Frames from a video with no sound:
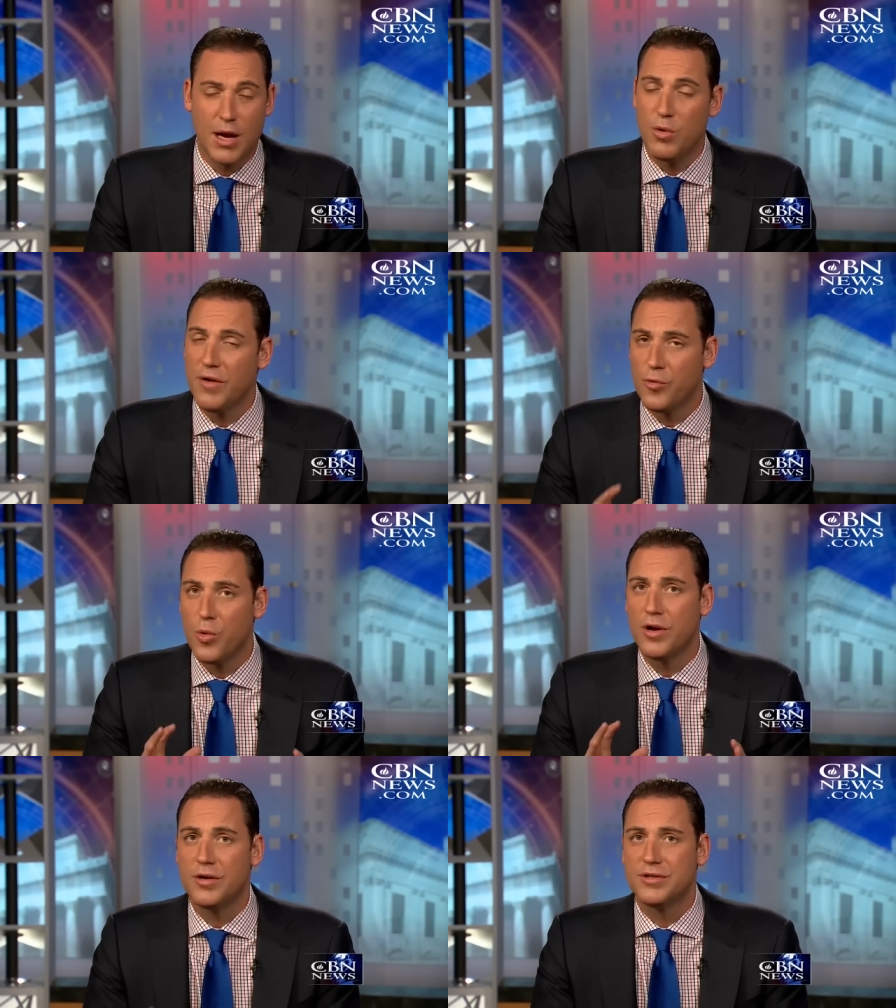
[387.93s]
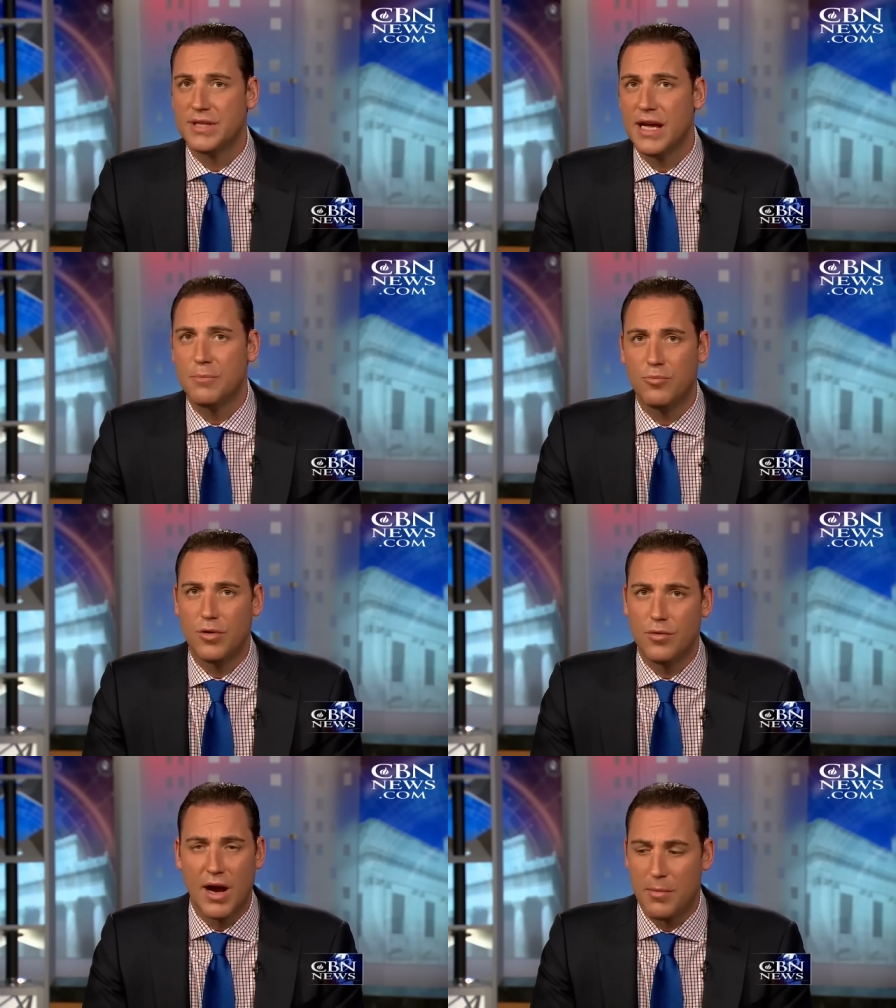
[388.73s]
I want everyone to understand,
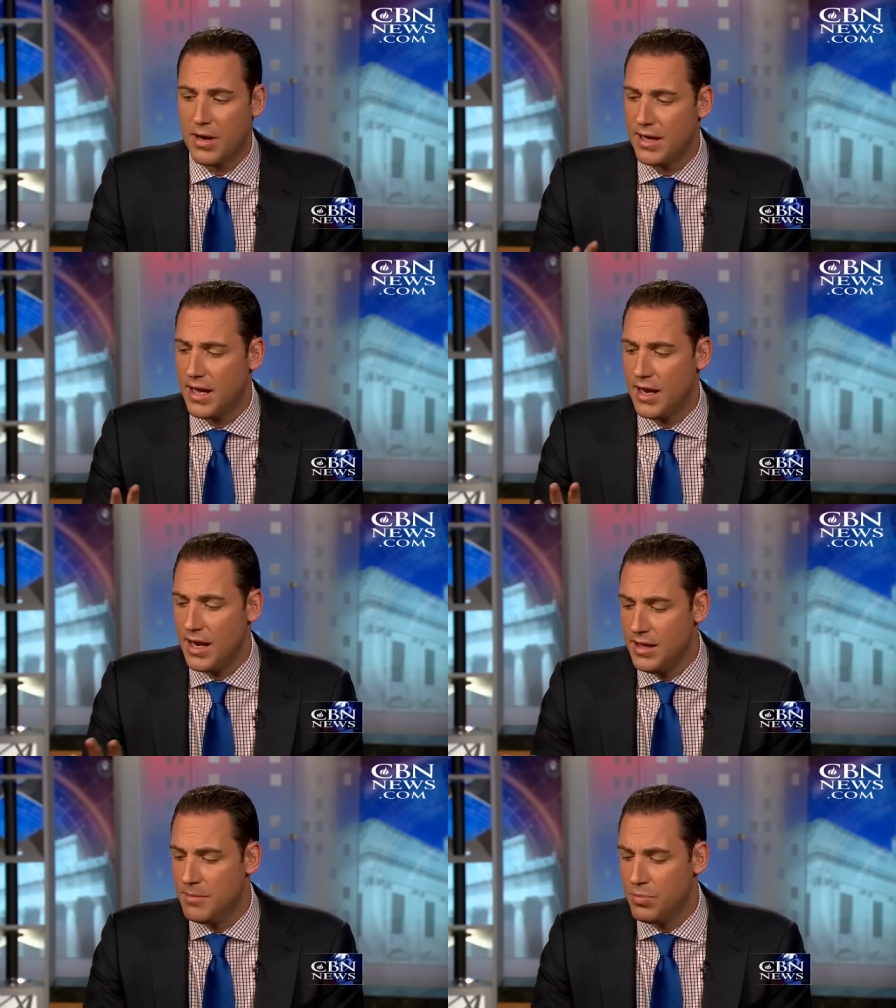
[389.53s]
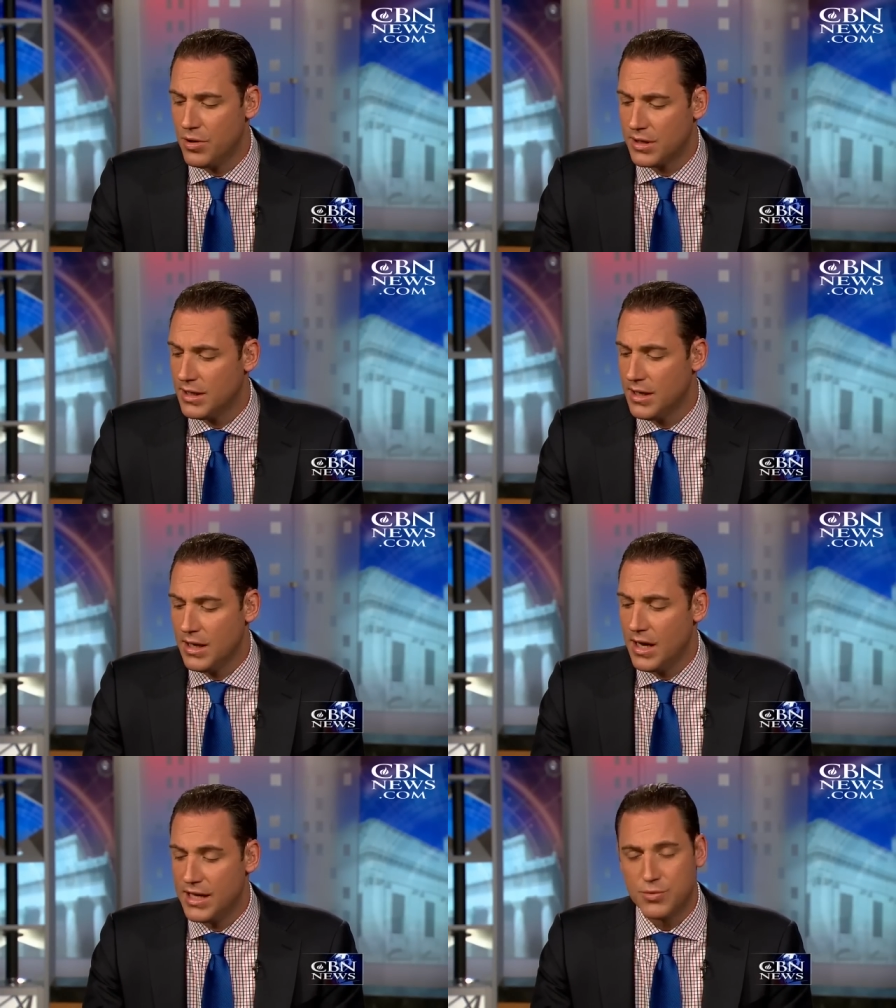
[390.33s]
Rabbi, in the book,
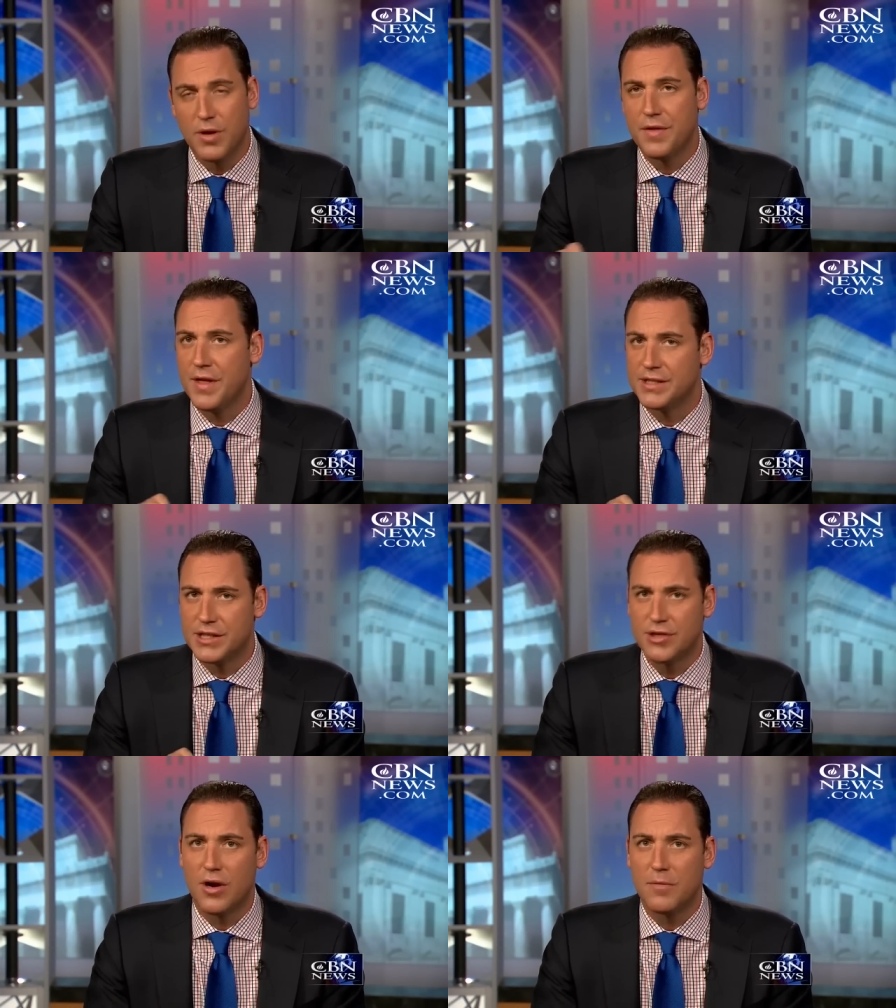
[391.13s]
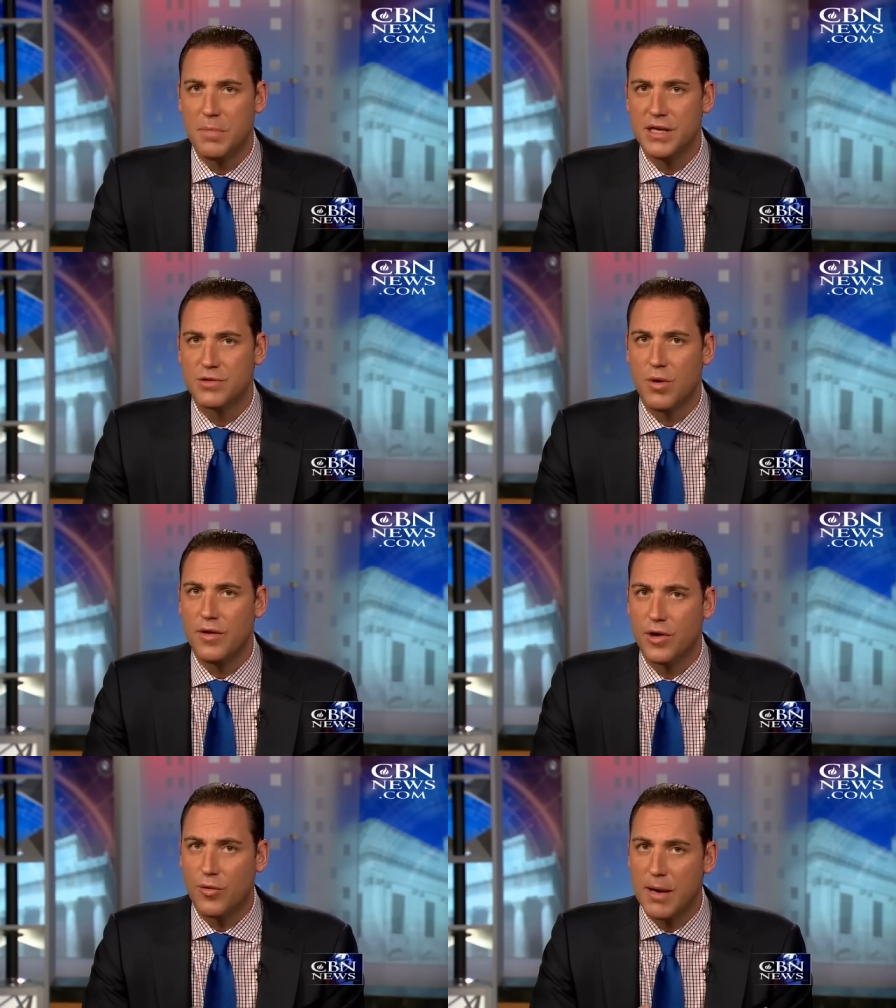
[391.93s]
it's one of the things that struck me as
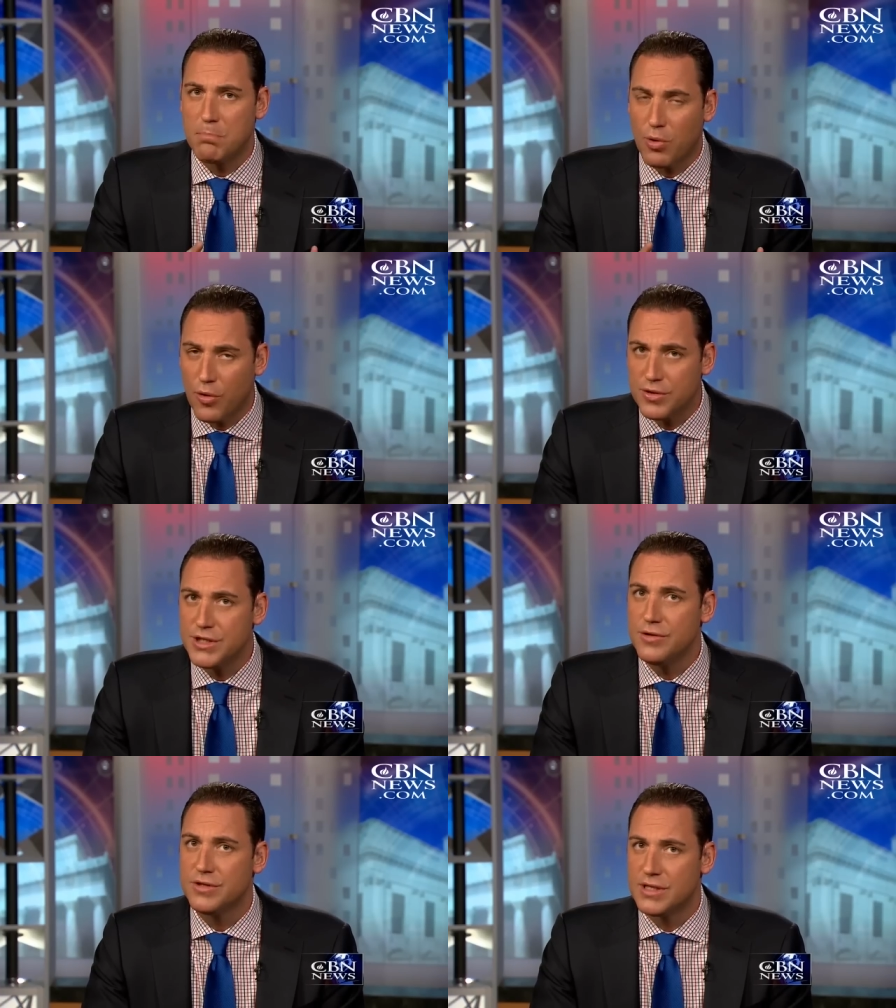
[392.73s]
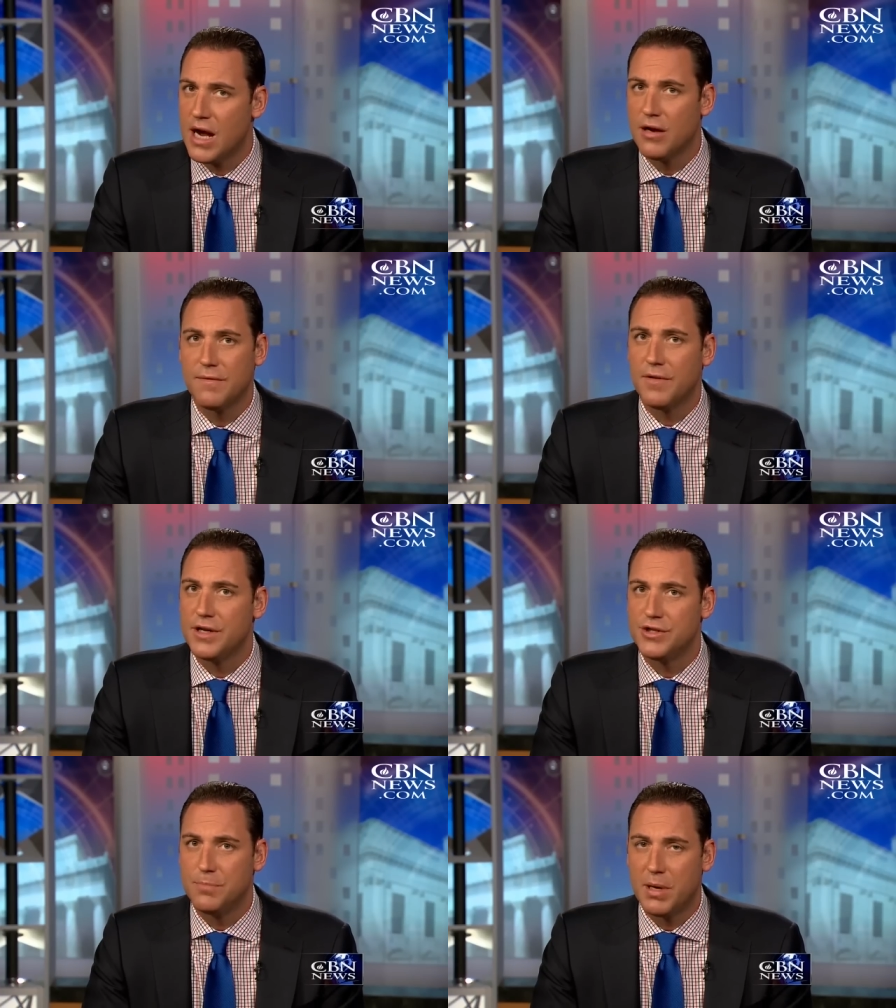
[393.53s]
well, the great personal
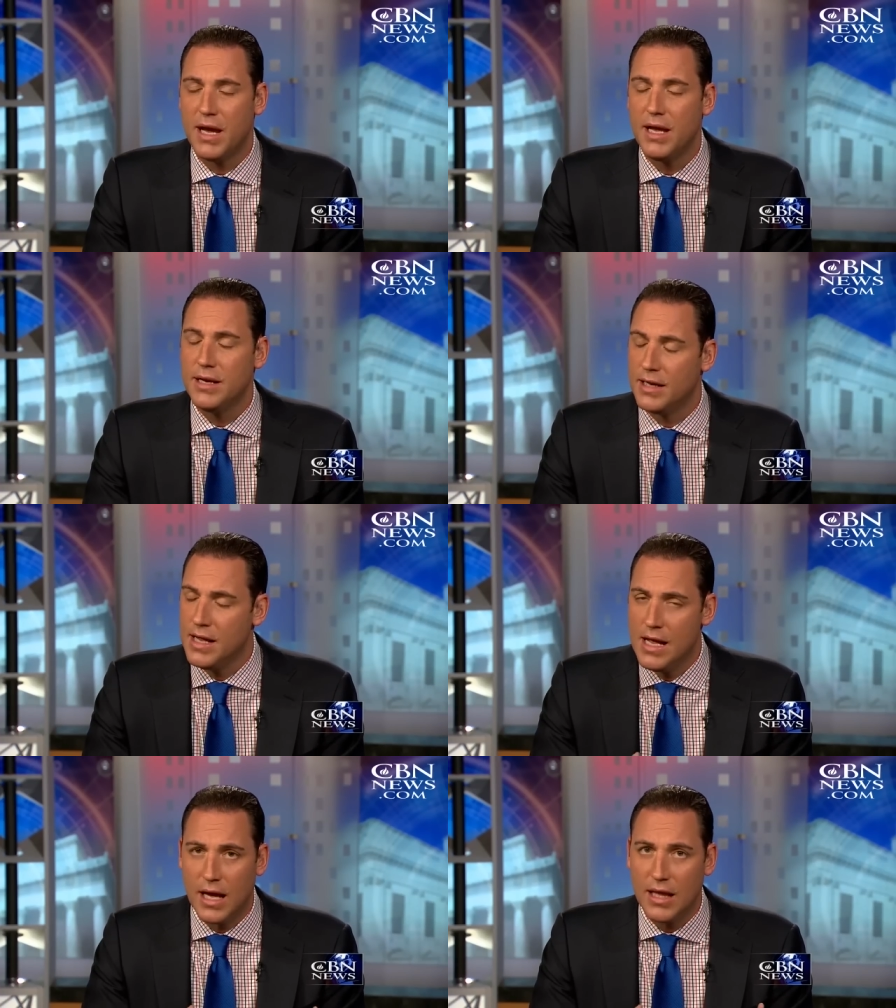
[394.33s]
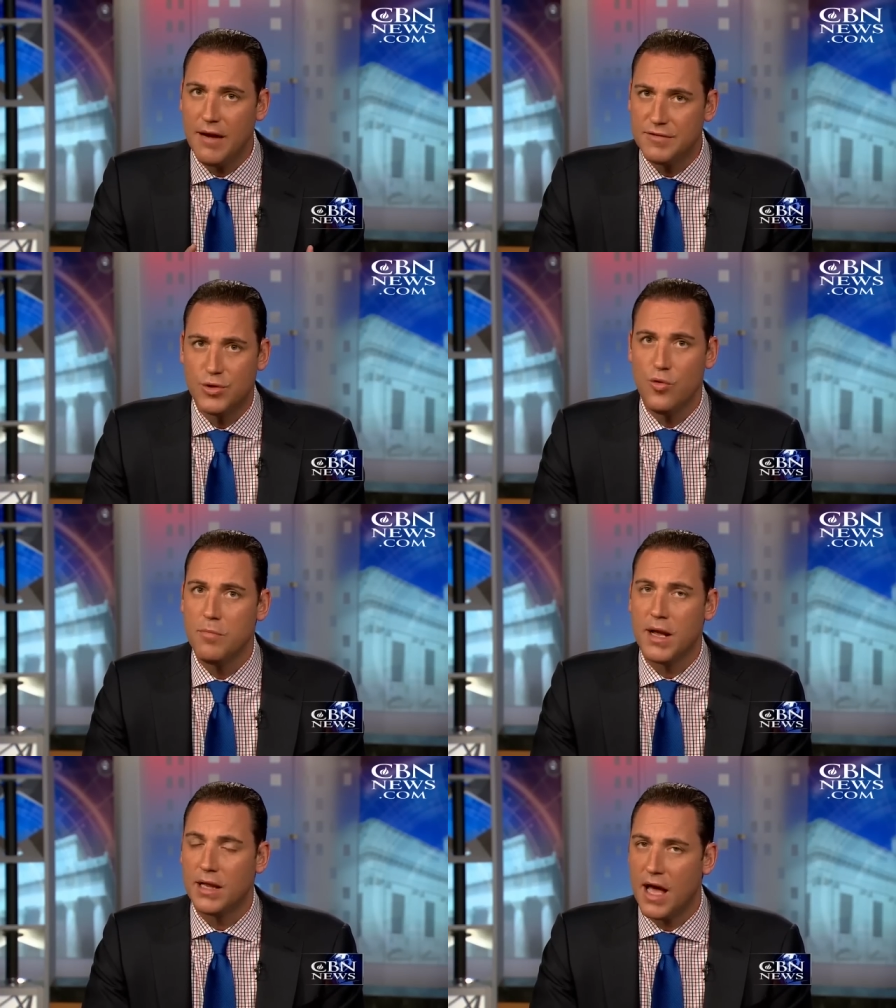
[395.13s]
sacrifice you paid and a lot of
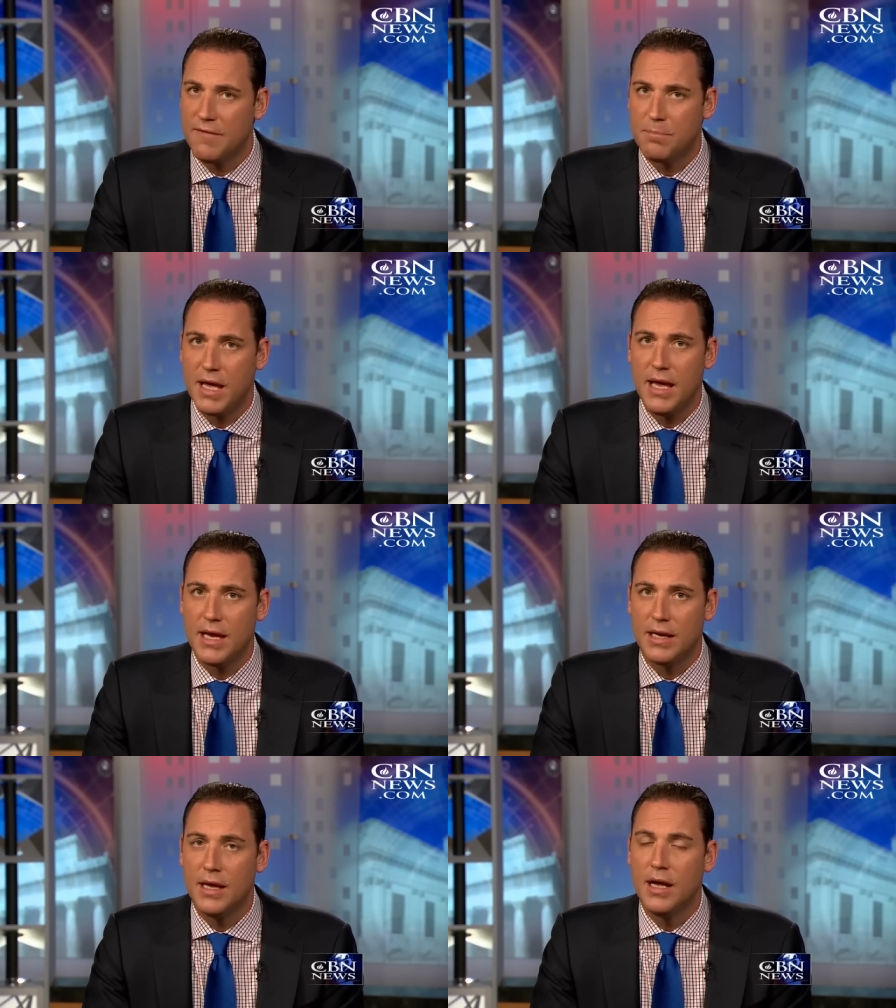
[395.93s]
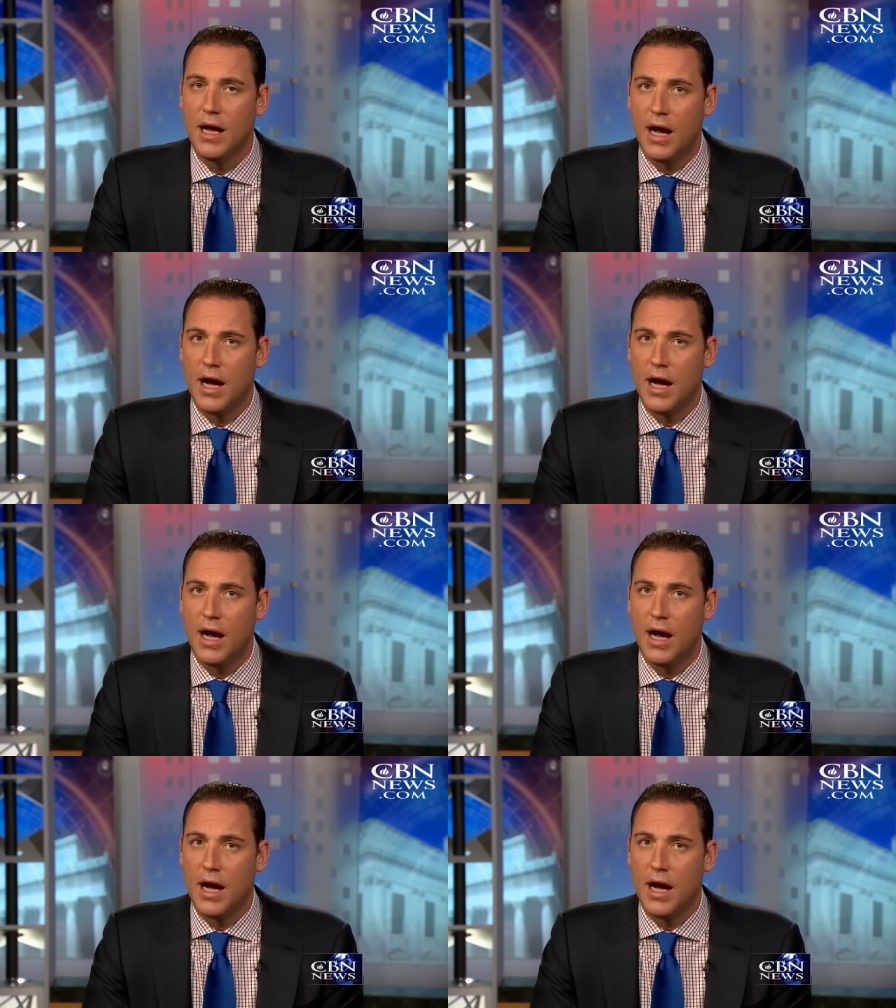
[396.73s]
torment, a lot of pain